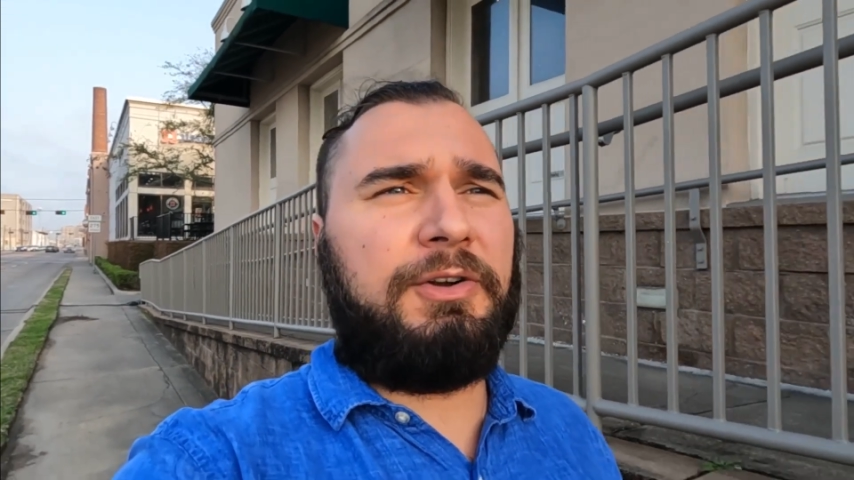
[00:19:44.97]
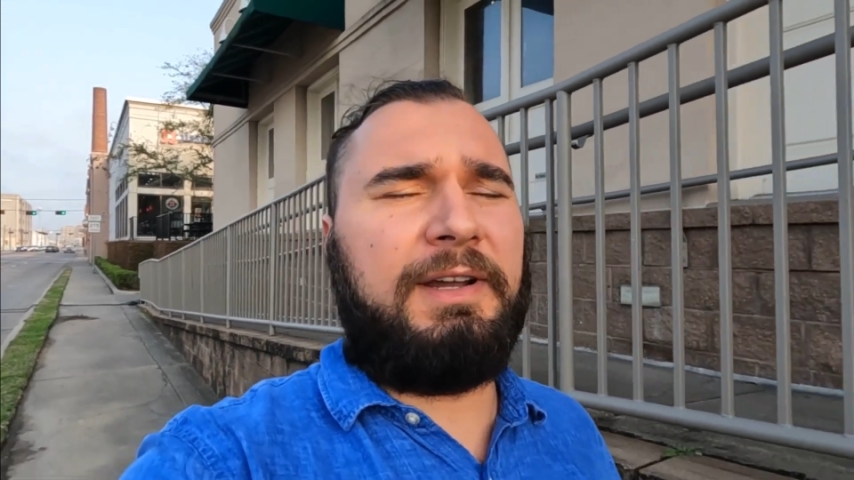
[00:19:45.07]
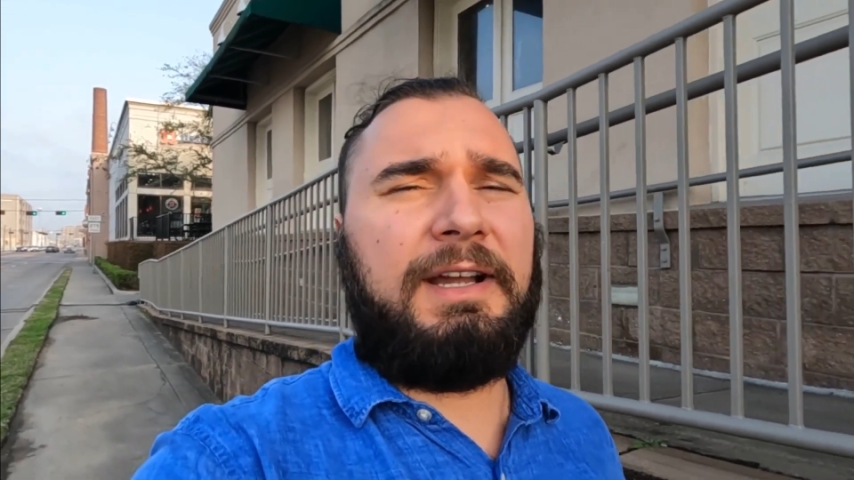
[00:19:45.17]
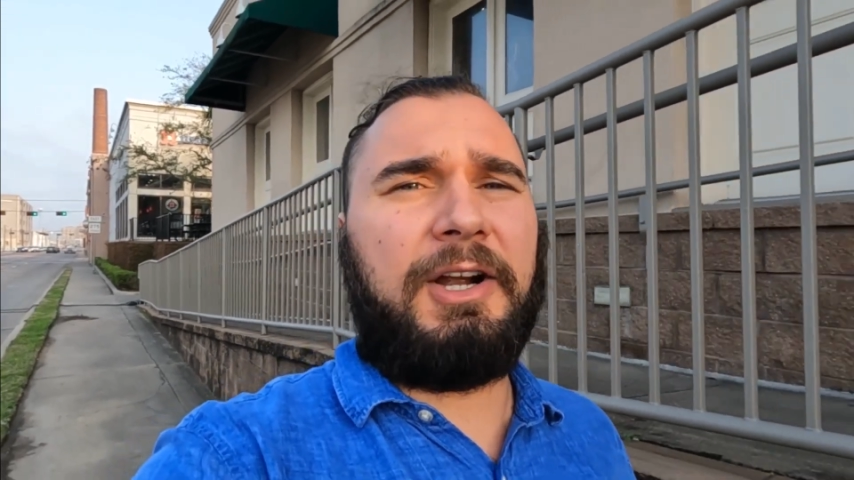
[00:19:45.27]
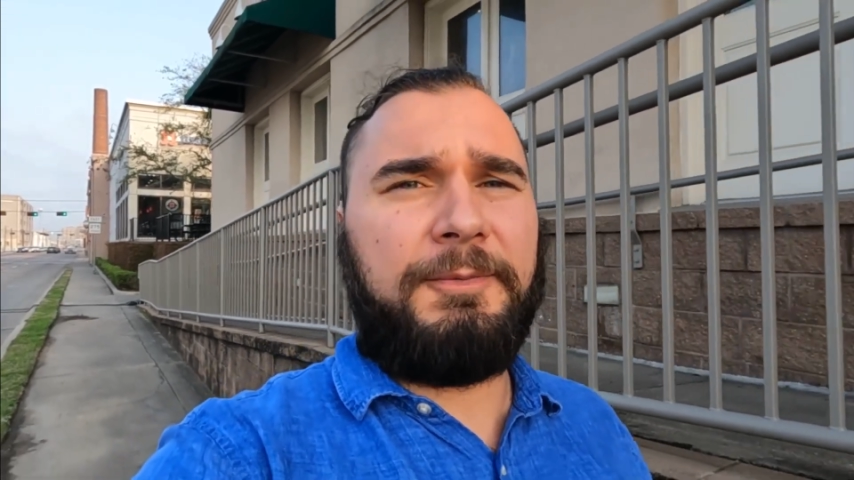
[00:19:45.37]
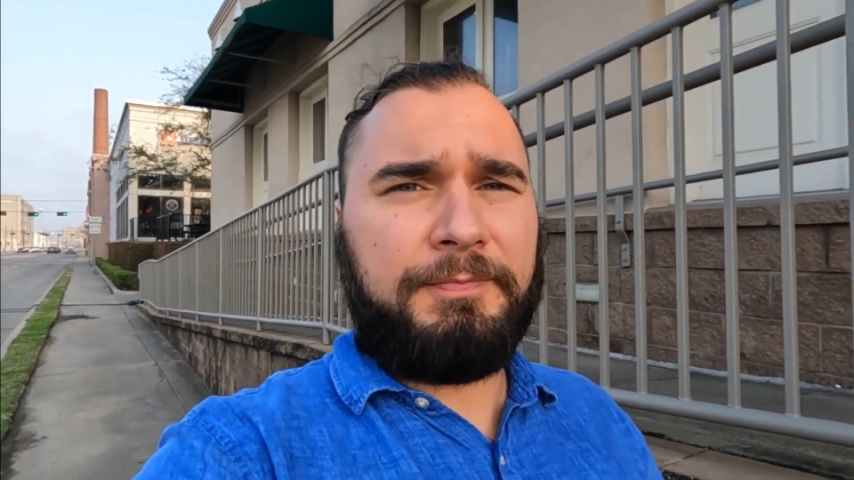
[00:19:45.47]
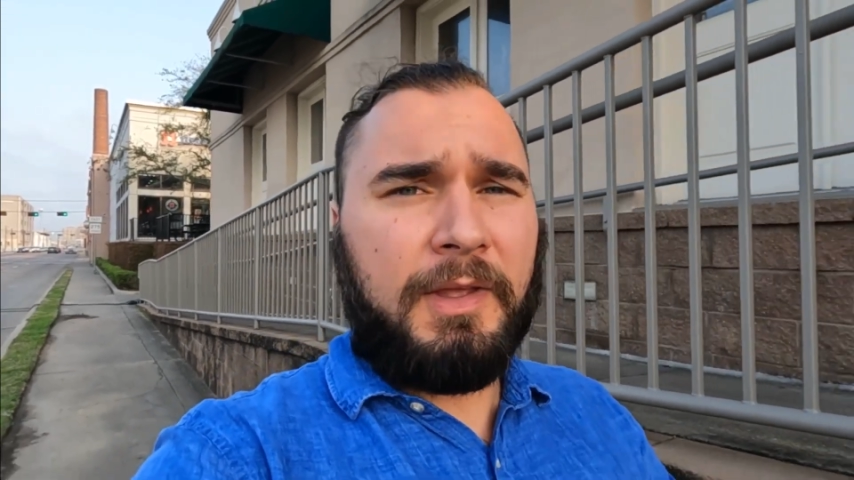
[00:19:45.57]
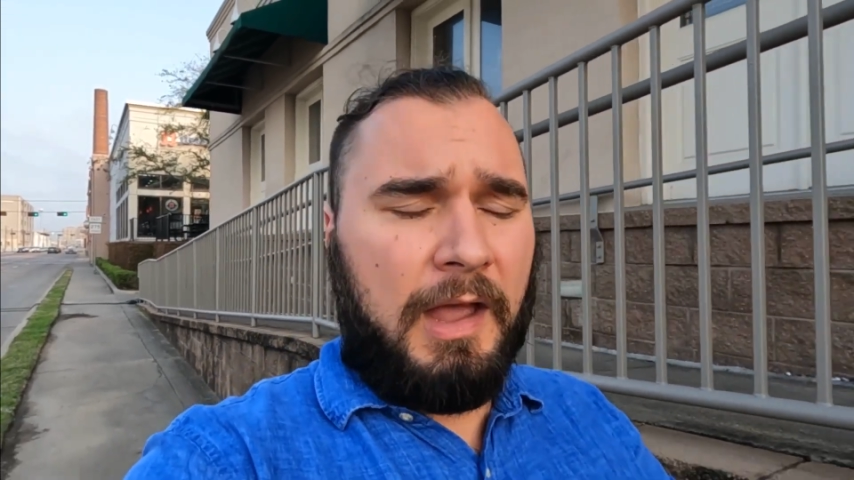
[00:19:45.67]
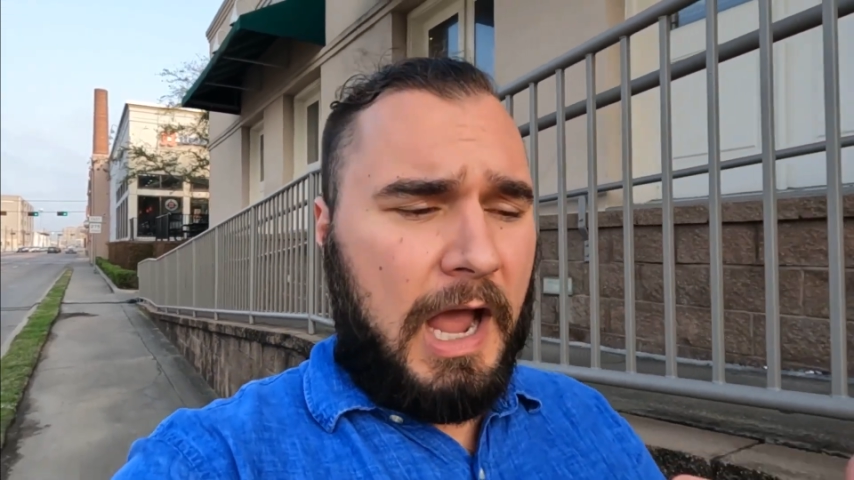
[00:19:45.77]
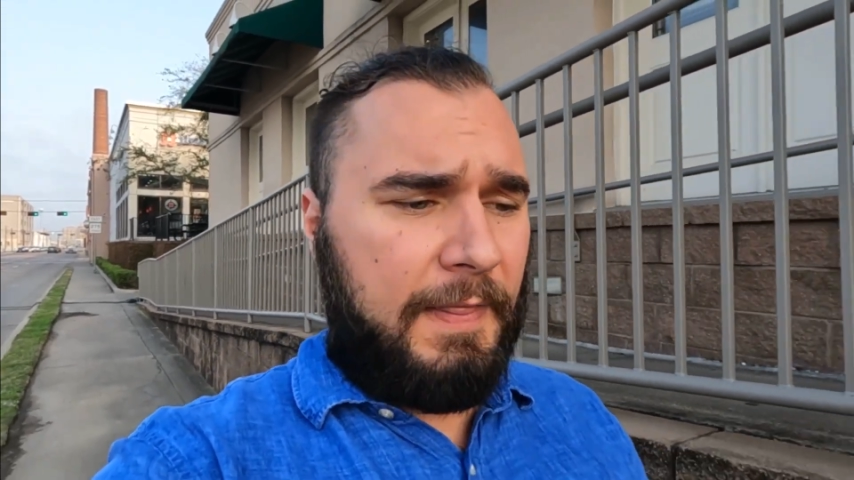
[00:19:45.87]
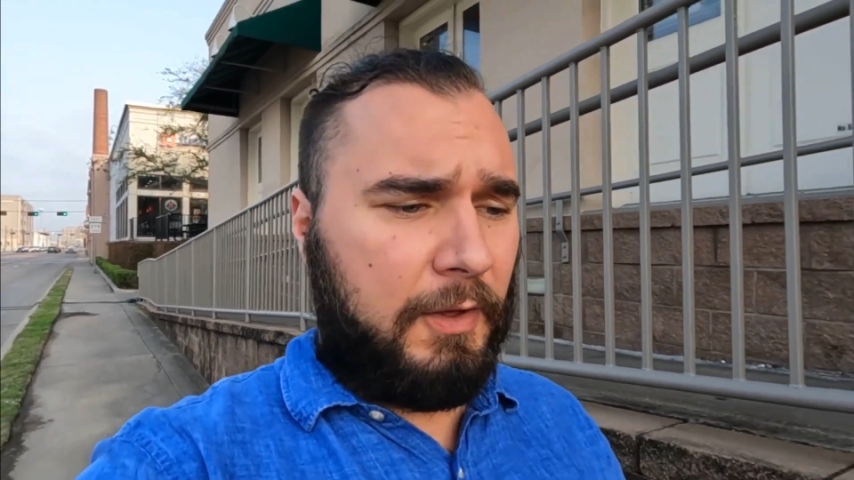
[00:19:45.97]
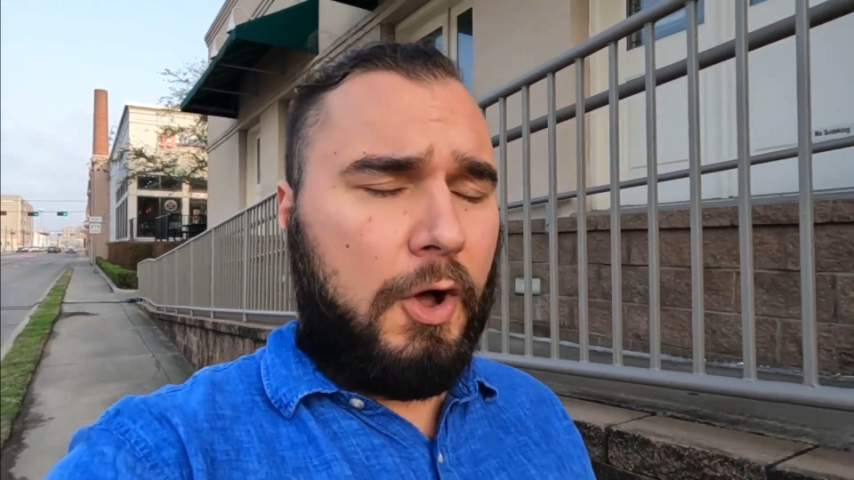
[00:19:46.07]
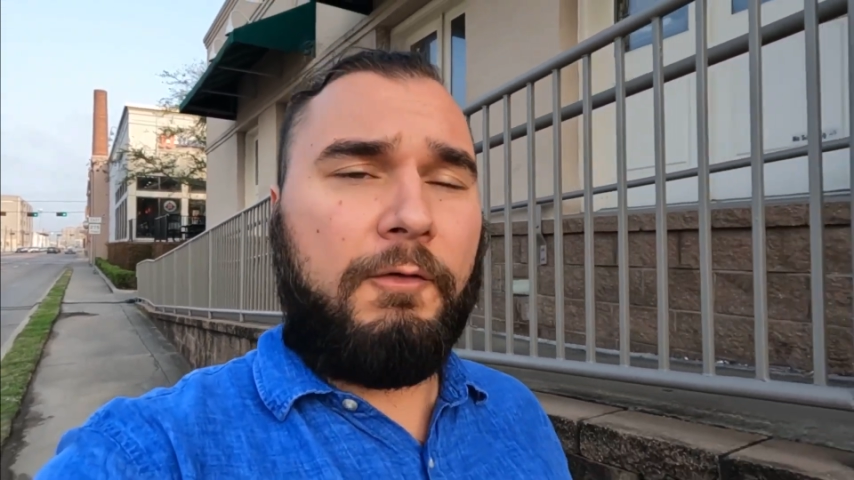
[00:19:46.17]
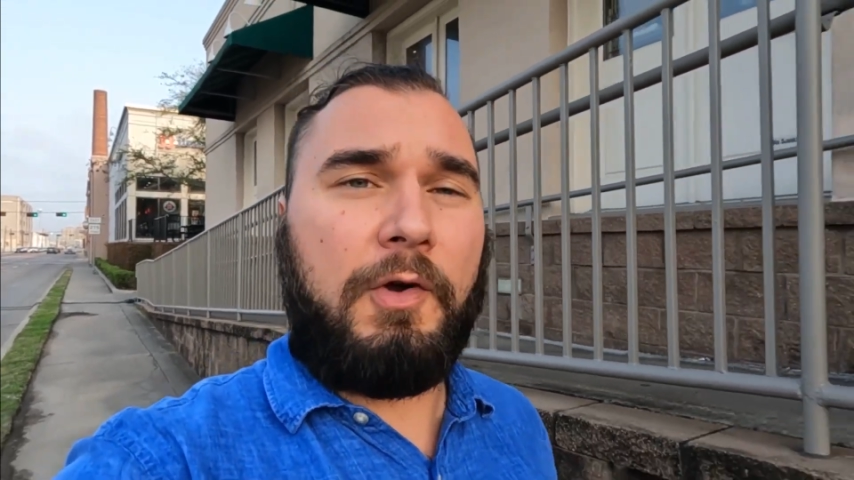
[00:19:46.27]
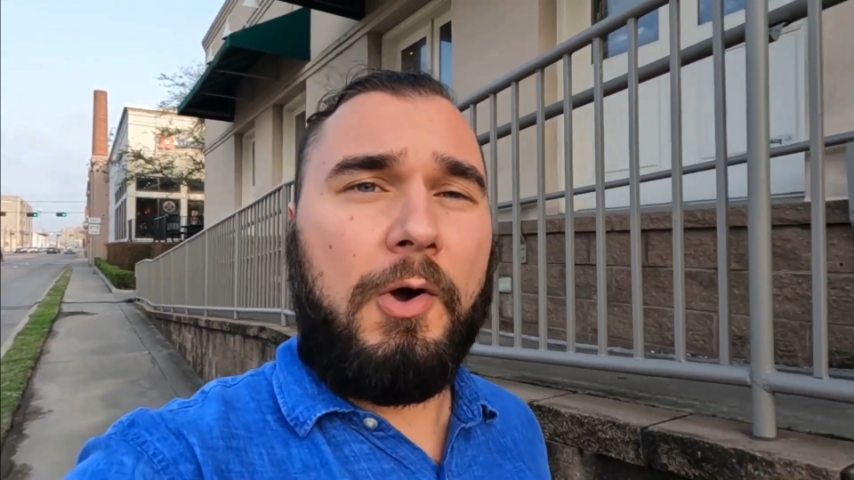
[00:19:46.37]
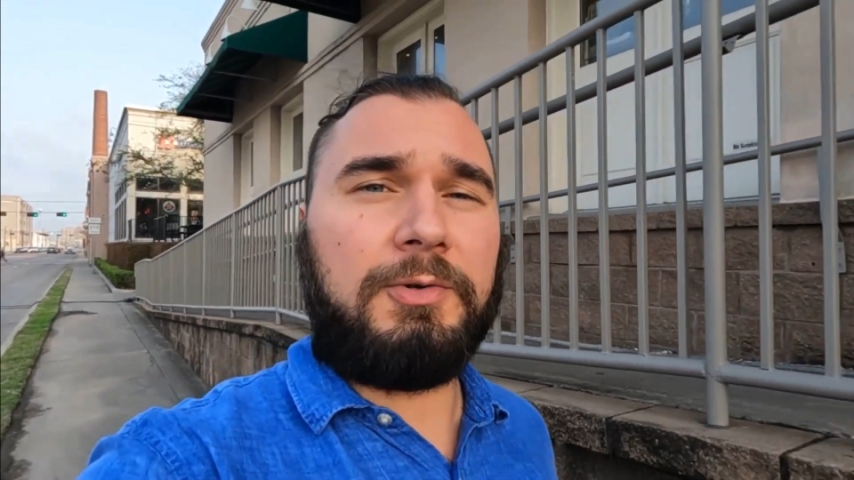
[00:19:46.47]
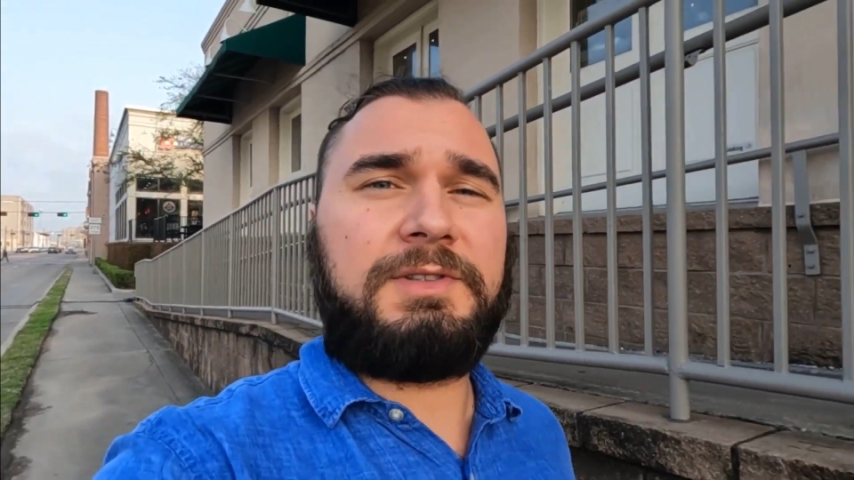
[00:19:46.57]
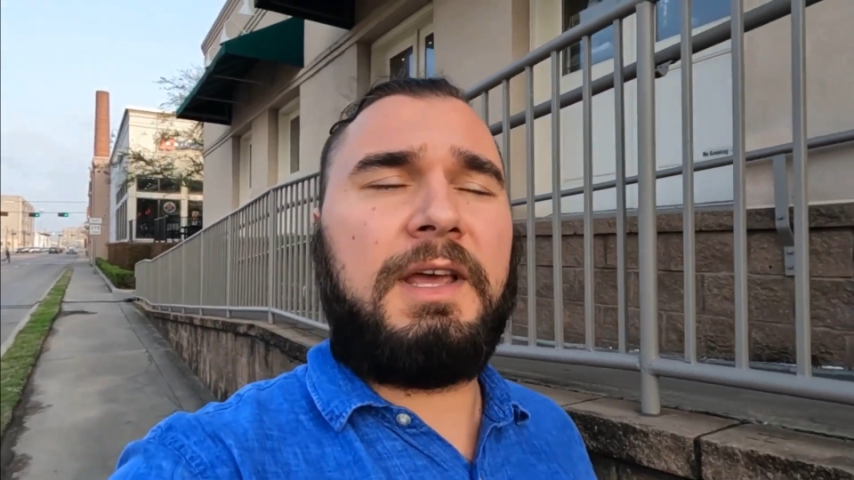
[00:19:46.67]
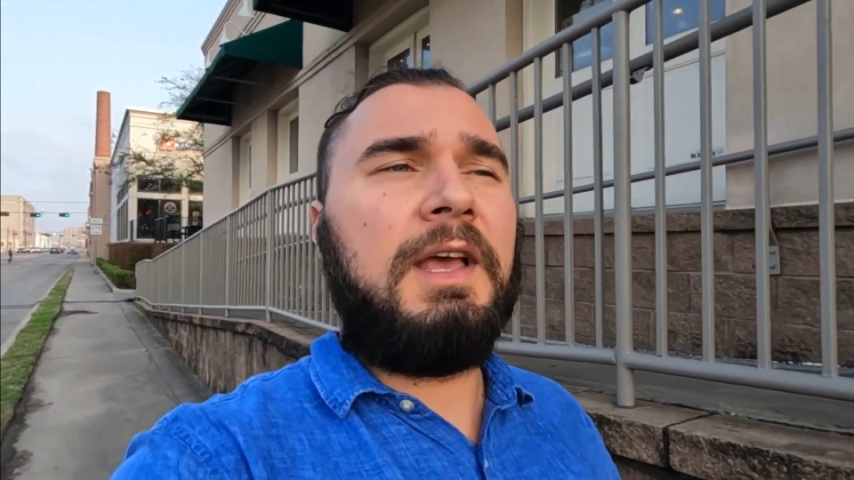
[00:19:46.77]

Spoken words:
here on the Gulf Coast.